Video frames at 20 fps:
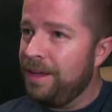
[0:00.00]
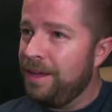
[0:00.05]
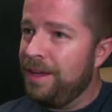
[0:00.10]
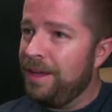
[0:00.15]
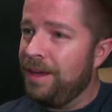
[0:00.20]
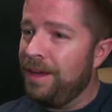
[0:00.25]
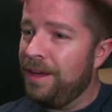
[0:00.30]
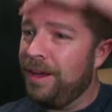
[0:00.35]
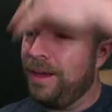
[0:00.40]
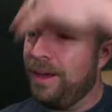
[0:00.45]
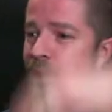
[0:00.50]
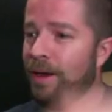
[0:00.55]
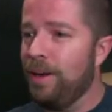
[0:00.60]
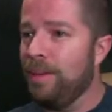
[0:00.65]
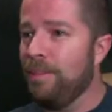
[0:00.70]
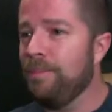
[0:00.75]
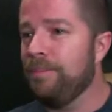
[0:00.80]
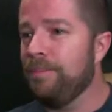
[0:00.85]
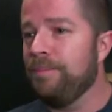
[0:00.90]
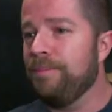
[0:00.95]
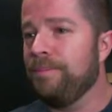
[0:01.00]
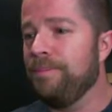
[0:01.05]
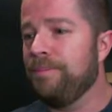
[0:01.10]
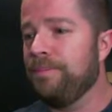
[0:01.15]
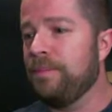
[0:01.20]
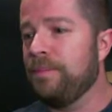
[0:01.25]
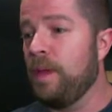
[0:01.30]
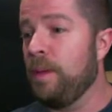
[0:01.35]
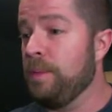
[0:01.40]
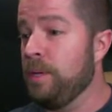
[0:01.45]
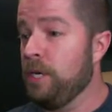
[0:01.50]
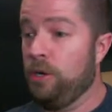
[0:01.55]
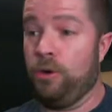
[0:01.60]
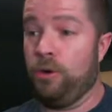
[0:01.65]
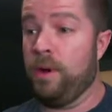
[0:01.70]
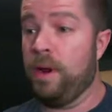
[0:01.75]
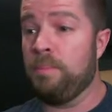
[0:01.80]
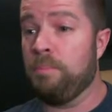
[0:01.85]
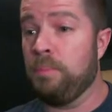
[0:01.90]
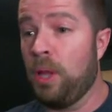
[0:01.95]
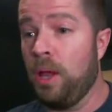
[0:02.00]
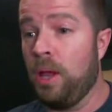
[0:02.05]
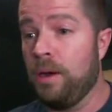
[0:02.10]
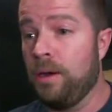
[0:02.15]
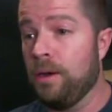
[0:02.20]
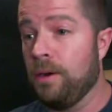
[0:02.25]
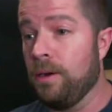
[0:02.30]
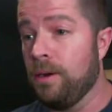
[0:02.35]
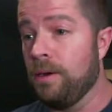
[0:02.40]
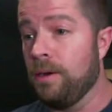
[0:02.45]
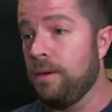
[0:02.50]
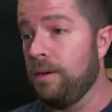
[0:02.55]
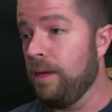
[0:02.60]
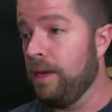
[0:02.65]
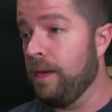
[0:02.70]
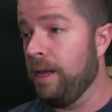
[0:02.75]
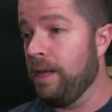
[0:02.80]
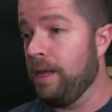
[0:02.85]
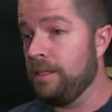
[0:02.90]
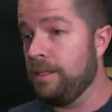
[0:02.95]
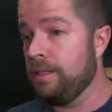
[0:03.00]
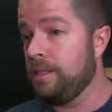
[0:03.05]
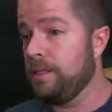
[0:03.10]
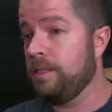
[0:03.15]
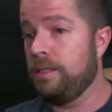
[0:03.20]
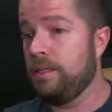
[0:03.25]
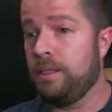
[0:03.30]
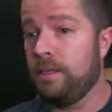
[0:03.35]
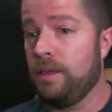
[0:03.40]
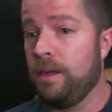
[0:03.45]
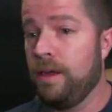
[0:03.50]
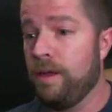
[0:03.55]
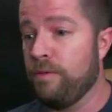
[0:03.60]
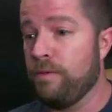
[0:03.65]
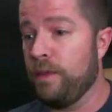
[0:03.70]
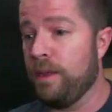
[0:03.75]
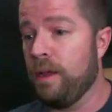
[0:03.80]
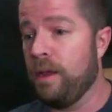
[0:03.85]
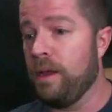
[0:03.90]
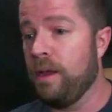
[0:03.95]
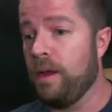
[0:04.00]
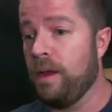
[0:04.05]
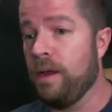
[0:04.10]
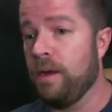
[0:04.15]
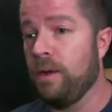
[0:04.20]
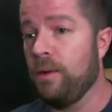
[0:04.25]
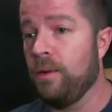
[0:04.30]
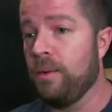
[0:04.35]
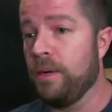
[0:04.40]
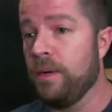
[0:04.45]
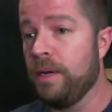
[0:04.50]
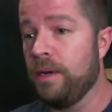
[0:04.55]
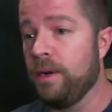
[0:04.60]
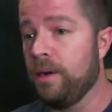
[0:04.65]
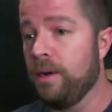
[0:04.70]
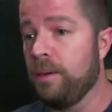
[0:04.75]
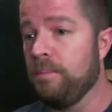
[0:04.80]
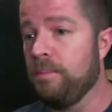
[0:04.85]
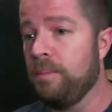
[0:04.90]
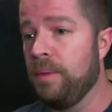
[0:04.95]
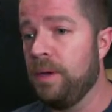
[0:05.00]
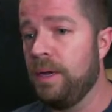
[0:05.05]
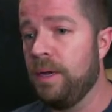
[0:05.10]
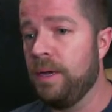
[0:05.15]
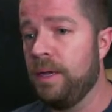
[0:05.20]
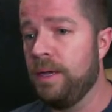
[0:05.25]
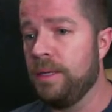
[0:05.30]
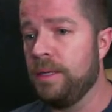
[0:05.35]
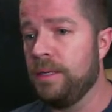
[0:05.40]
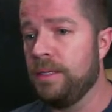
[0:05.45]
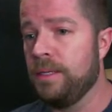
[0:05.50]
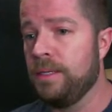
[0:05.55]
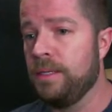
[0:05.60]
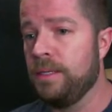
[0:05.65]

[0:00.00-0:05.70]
I mean, great blocker against everything I got going here, but